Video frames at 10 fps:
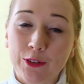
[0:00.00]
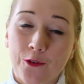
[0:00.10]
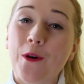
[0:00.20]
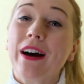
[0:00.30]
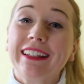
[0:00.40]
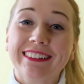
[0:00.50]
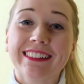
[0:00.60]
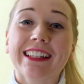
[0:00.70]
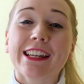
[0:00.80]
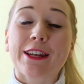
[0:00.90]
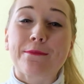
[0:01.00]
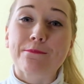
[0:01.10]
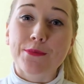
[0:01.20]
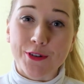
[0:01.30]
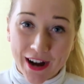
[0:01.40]
quite
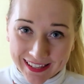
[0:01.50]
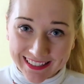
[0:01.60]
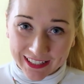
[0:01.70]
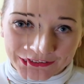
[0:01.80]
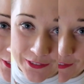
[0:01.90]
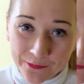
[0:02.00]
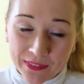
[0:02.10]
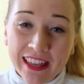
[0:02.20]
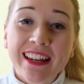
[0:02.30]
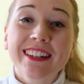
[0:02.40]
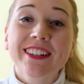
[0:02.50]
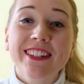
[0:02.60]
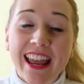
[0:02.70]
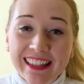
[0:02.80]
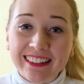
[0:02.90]
impressive.
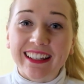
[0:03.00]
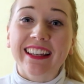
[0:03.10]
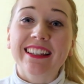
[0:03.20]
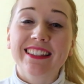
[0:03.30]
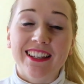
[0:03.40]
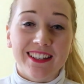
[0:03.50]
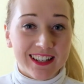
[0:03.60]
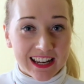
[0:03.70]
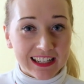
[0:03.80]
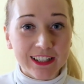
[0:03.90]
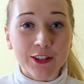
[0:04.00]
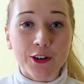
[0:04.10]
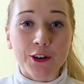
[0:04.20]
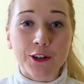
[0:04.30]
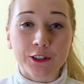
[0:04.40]
Shed is the chain
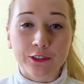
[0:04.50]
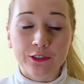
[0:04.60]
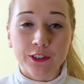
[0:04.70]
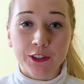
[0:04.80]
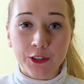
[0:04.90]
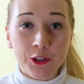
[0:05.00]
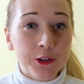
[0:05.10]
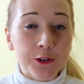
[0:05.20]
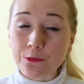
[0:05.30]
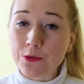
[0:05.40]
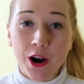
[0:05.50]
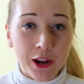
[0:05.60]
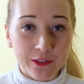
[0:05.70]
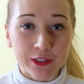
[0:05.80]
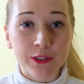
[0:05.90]
of new
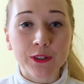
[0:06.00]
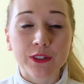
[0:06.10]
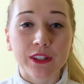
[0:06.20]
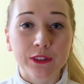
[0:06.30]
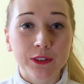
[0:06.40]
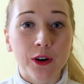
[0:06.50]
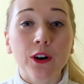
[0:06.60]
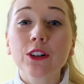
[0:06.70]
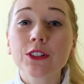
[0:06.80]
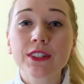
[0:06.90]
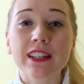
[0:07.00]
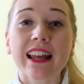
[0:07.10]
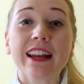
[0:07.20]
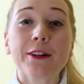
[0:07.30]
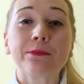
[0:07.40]
private student halls
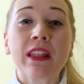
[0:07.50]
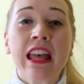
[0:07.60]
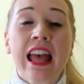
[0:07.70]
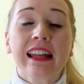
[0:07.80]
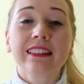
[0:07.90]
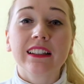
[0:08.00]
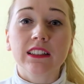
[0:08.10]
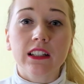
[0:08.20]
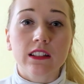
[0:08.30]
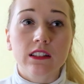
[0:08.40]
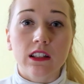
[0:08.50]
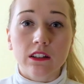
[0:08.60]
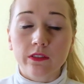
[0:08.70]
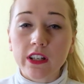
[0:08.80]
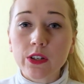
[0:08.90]
that is
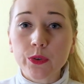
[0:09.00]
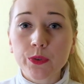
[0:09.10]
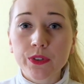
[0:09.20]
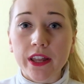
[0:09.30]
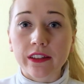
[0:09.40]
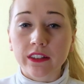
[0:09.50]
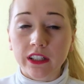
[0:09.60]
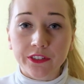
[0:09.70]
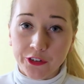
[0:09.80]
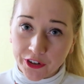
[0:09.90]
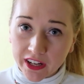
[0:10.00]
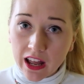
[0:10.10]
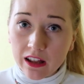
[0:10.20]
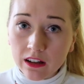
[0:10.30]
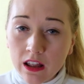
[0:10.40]
in Vilnius and in
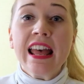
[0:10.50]
Riga.